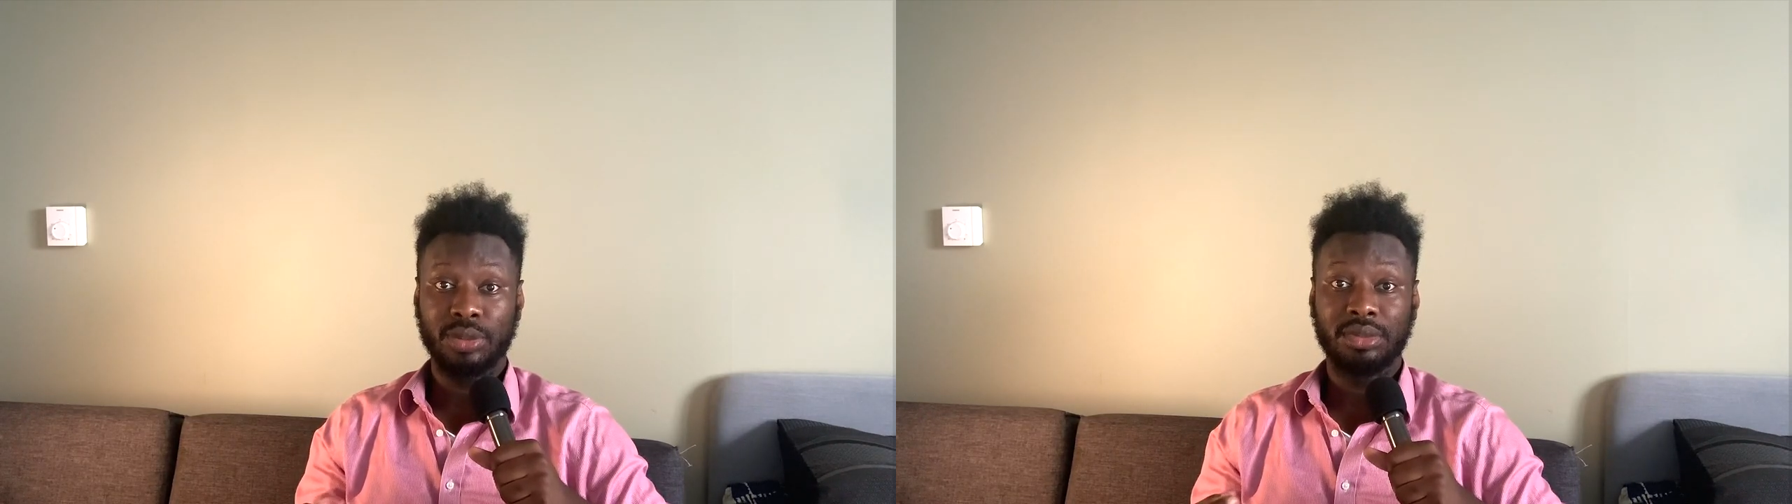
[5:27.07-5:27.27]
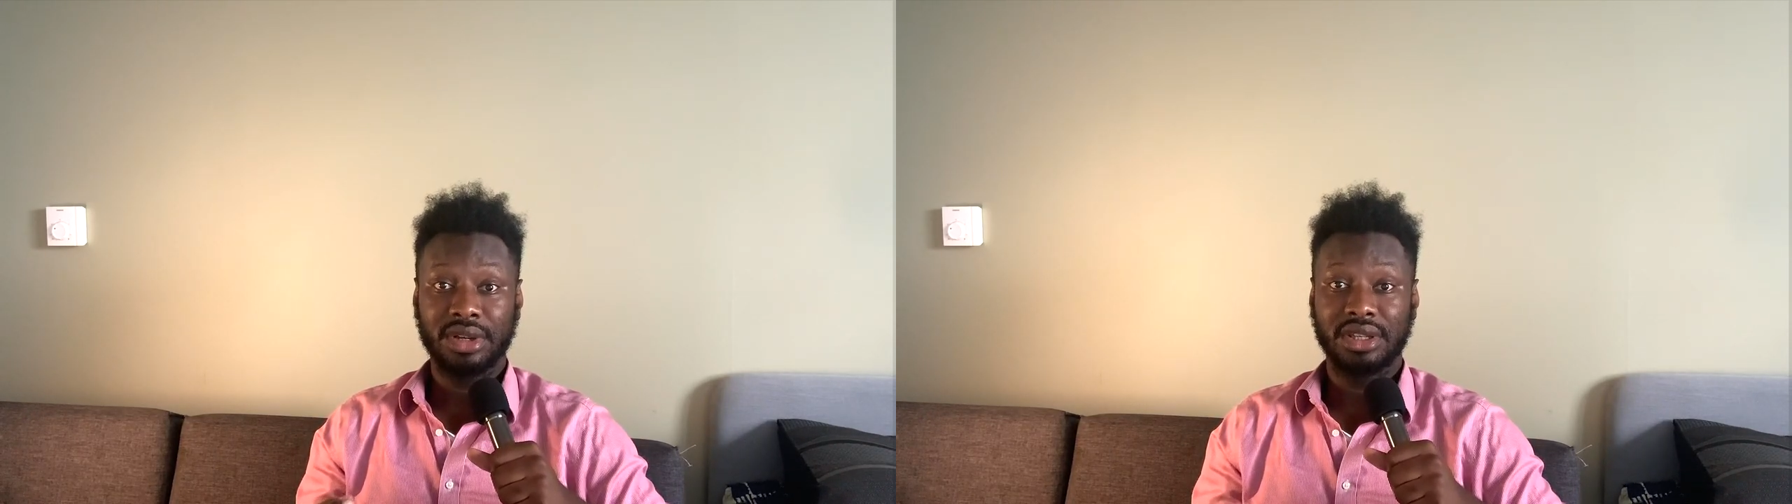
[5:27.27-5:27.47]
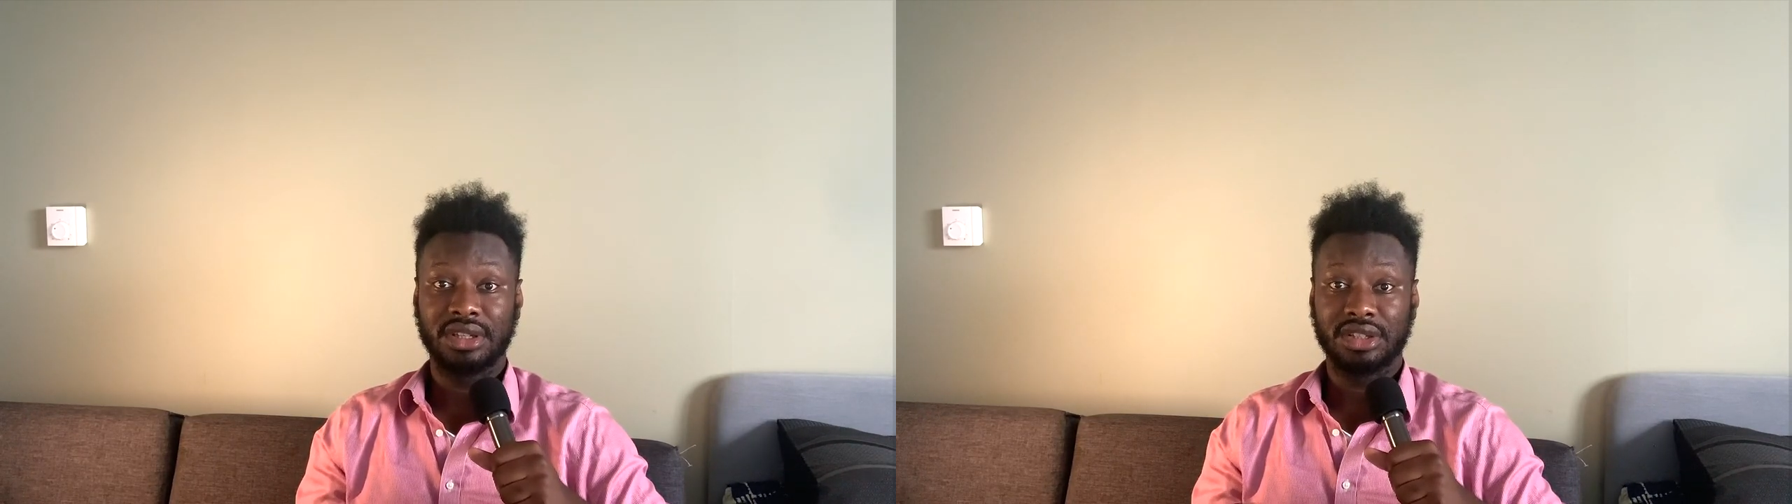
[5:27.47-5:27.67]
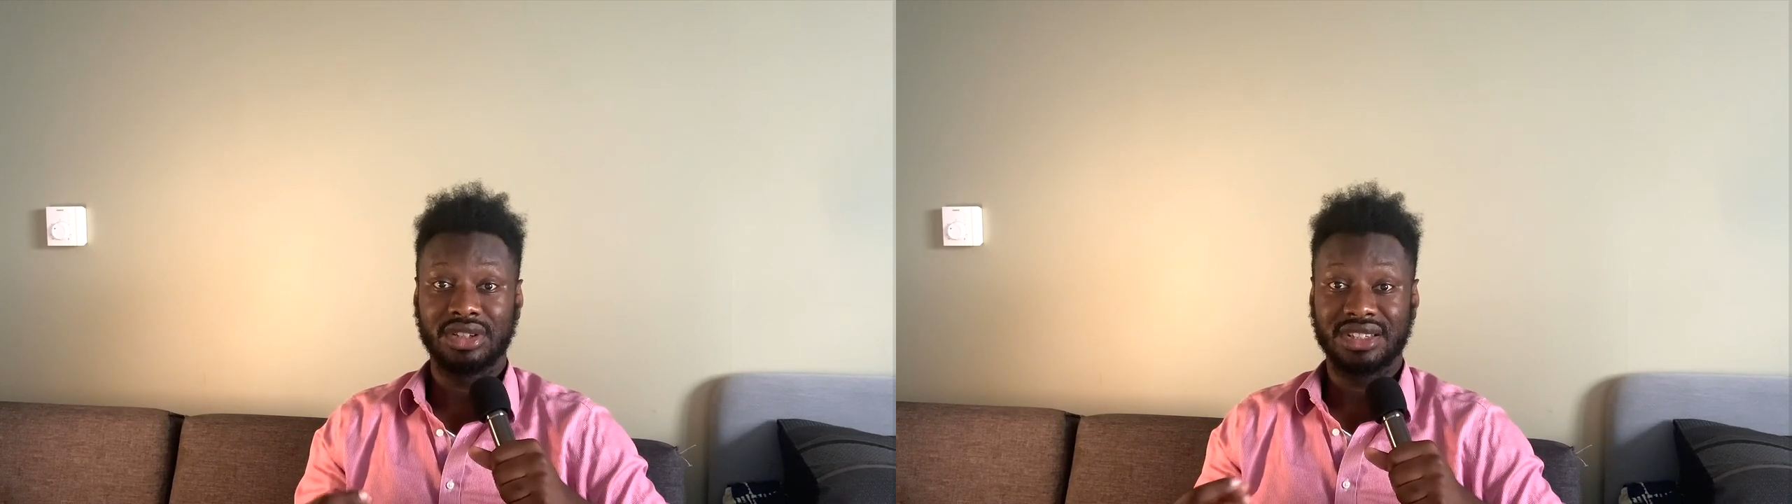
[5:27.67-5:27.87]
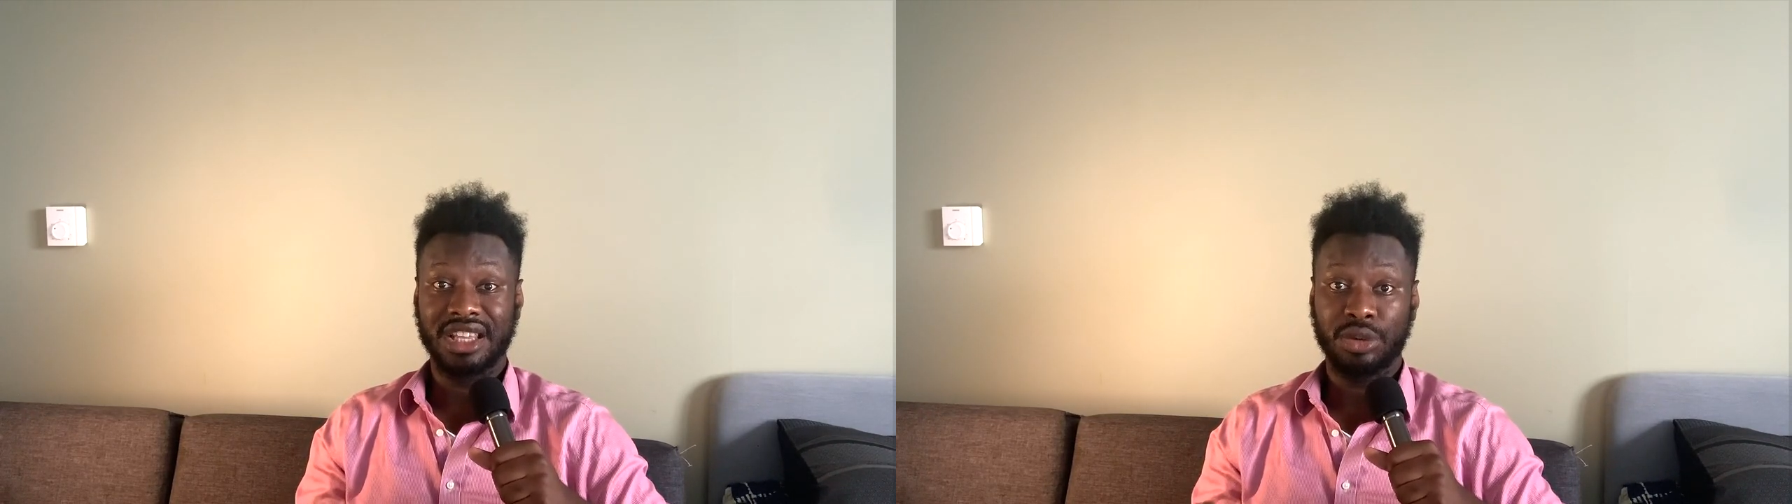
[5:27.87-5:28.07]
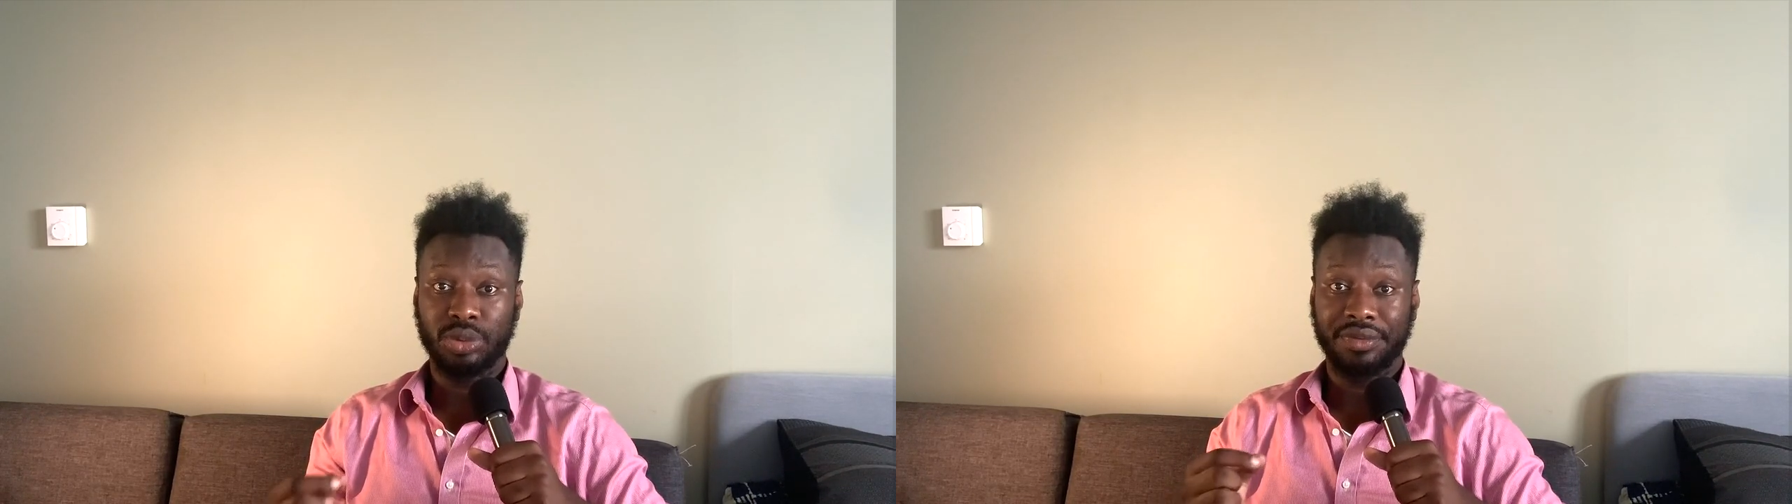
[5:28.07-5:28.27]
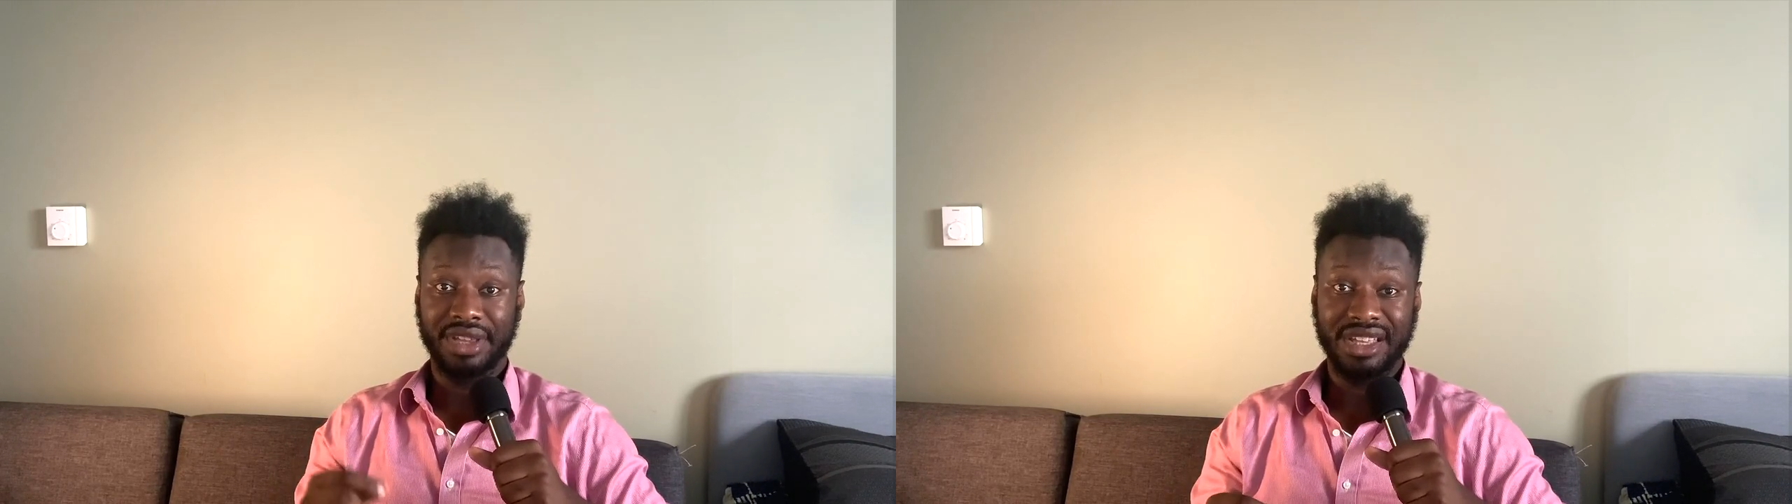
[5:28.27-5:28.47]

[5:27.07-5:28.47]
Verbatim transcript: money than your debt with